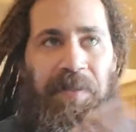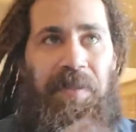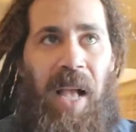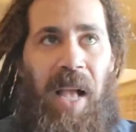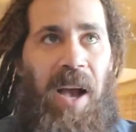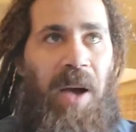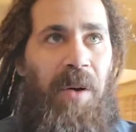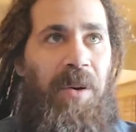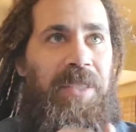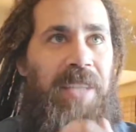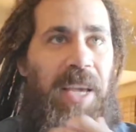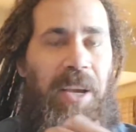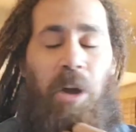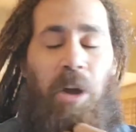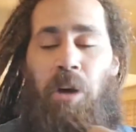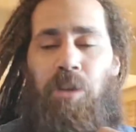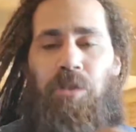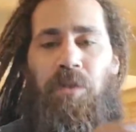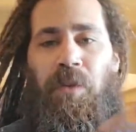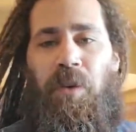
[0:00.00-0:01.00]
was that
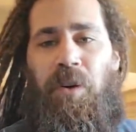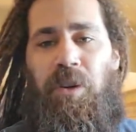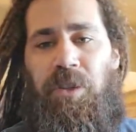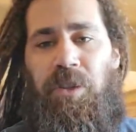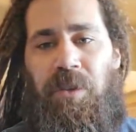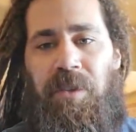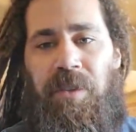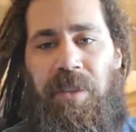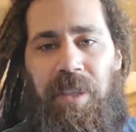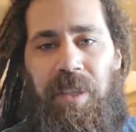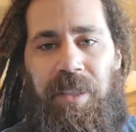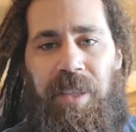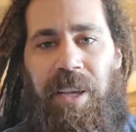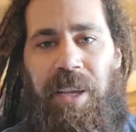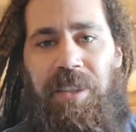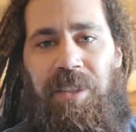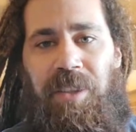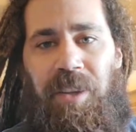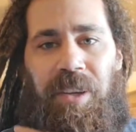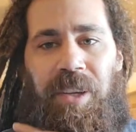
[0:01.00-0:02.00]
controversial these
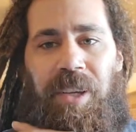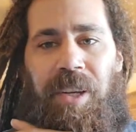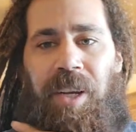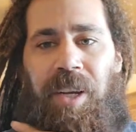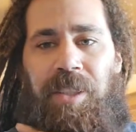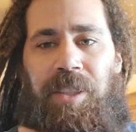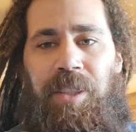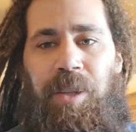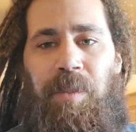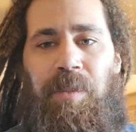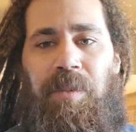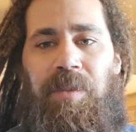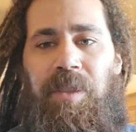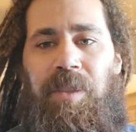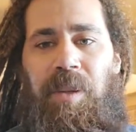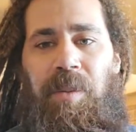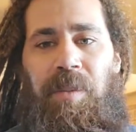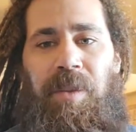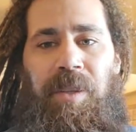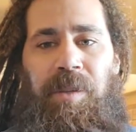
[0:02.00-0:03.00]
days? So, you know, some
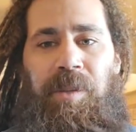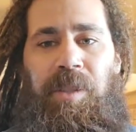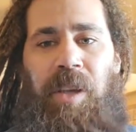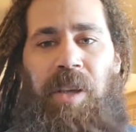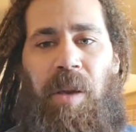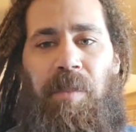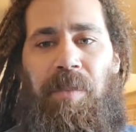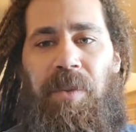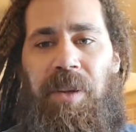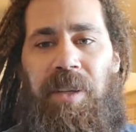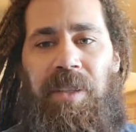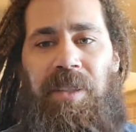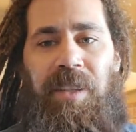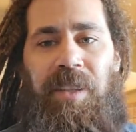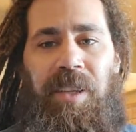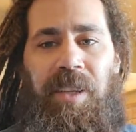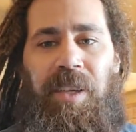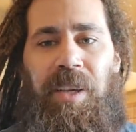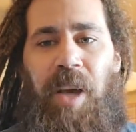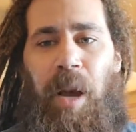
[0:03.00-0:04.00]
of these
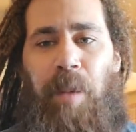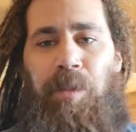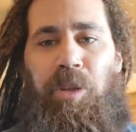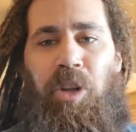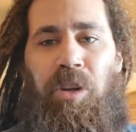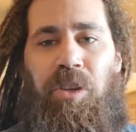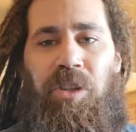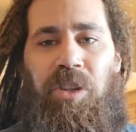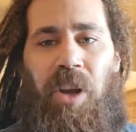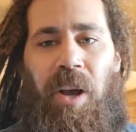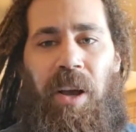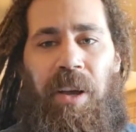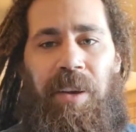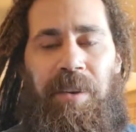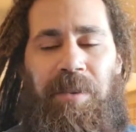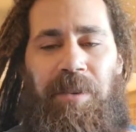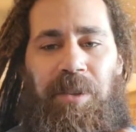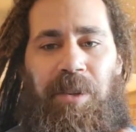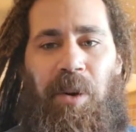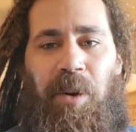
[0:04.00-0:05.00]
companies, I'm sure
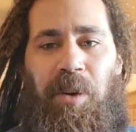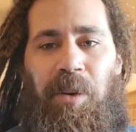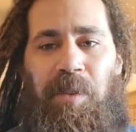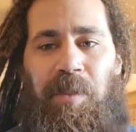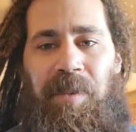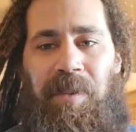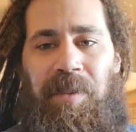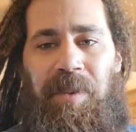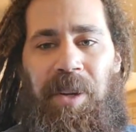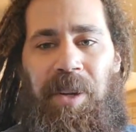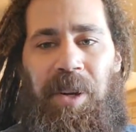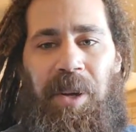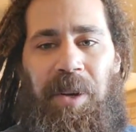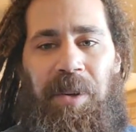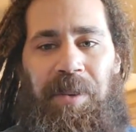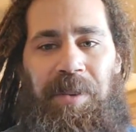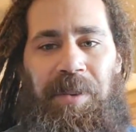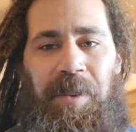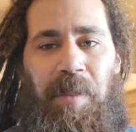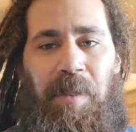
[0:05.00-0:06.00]
John told them, you
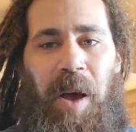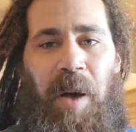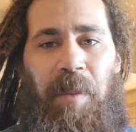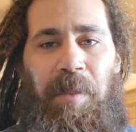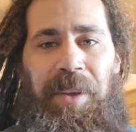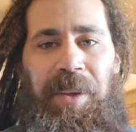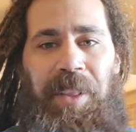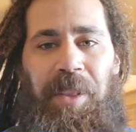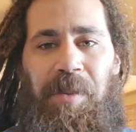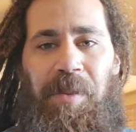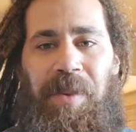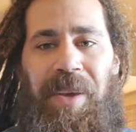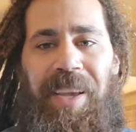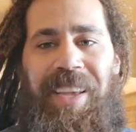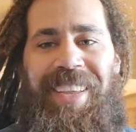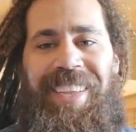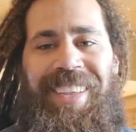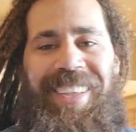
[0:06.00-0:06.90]
know, about me a little bit.